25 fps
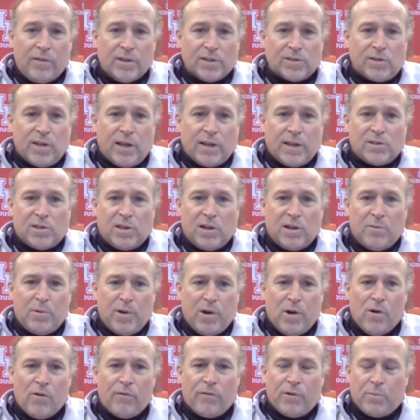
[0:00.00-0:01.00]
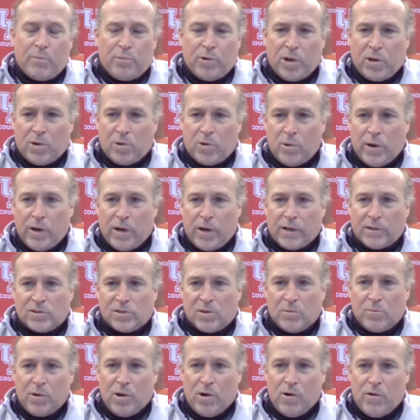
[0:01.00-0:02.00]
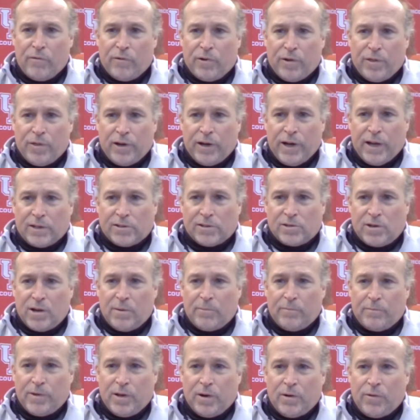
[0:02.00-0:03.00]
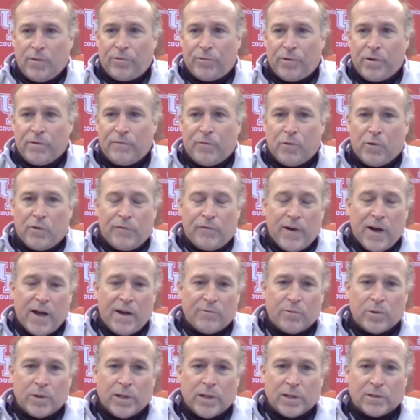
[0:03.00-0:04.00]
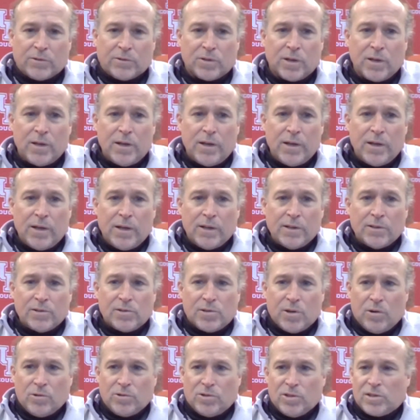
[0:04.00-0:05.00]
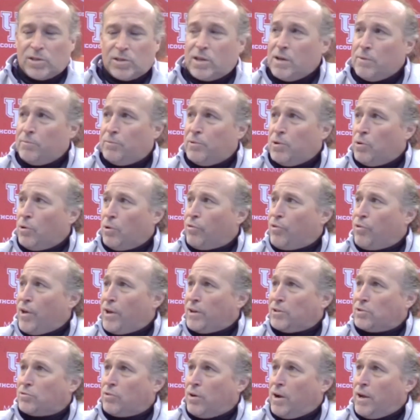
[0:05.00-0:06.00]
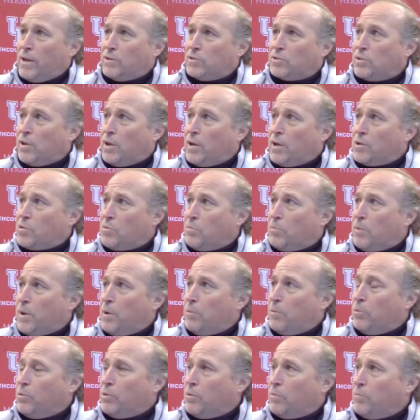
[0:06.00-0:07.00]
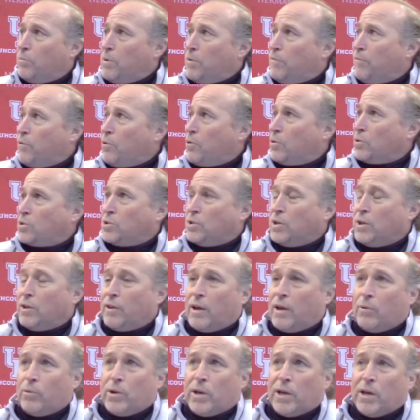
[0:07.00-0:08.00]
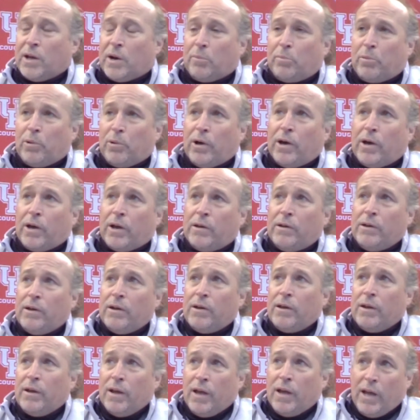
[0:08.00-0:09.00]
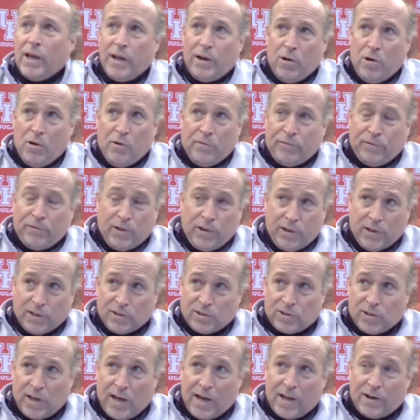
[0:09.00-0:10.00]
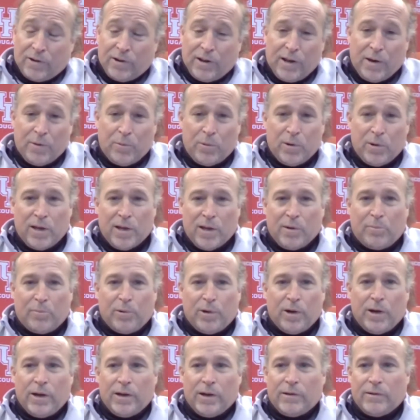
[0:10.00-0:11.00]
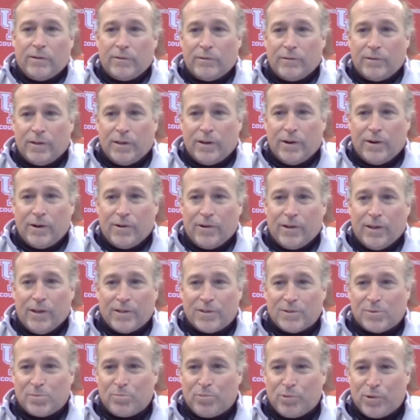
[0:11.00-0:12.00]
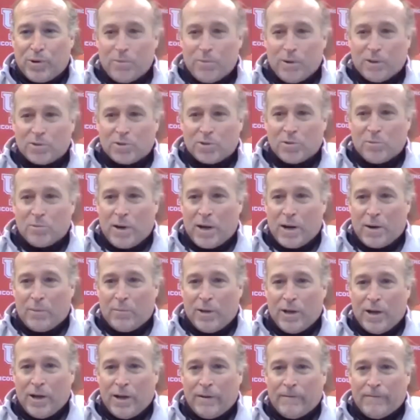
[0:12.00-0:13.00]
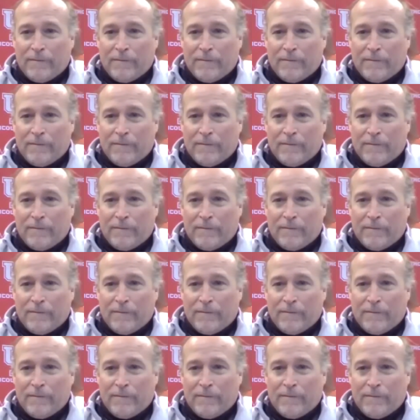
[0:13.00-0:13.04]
This thing's going to be over pretty quick. It's going to be over in the next couple, 3, 4, 5 weeks. So just keep doing things right. Stay in your bubble and be fortunate that we get a play. And hopefully this Saturday we get a play. That's pretty much the bottom line.